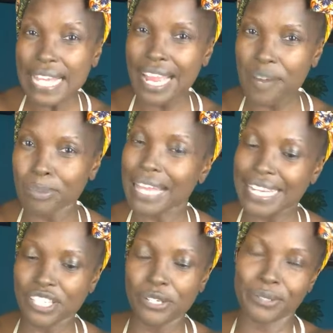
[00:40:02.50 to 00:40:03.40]
I apply
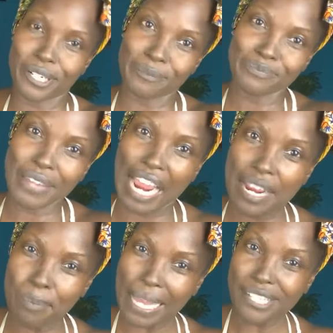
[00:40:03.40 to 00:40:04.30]
toner. I
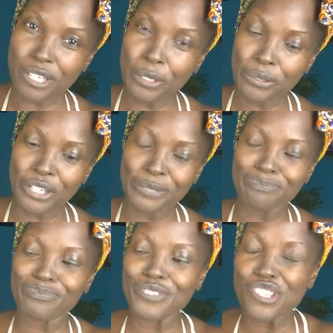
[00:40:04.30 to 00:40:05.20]
apply toner
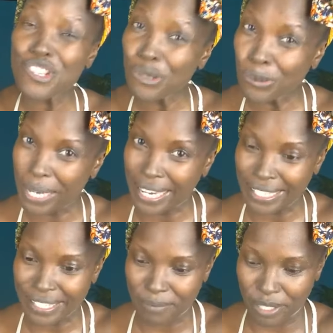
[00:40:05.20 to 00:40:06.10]
2
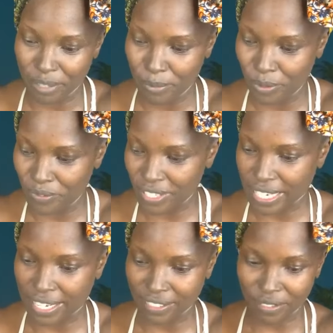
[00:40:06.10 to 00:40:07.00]
ways. I'm gonna move this
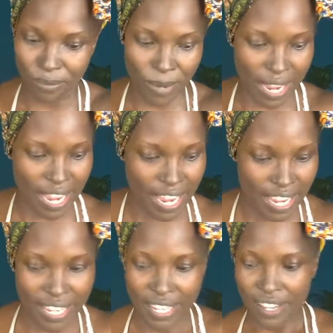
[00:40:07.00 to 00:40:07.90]
out of the way,
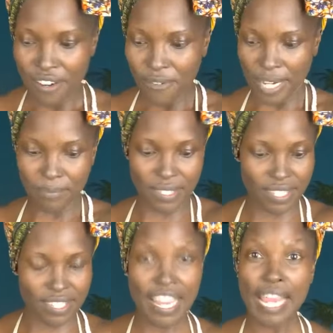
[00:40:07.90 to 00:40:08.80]
wipe
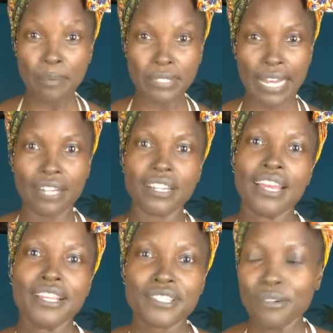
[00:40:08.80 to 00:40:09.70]
this table down.
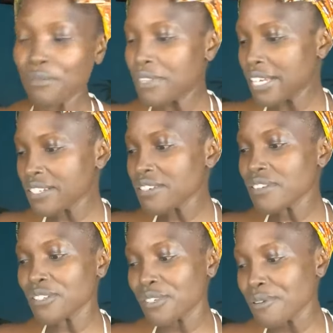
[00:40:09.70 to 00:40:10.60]
So these
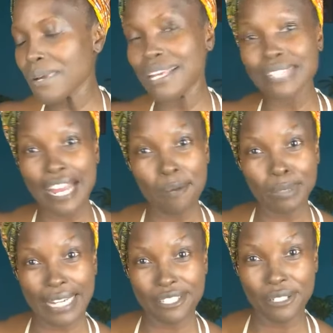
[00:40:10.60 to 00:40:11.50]
are the 2 ways I
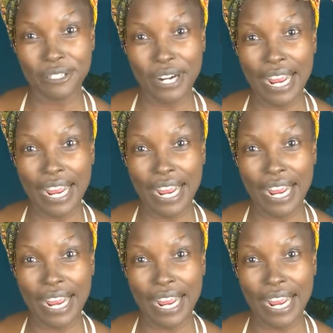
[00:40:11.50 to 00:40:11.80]
apply toner.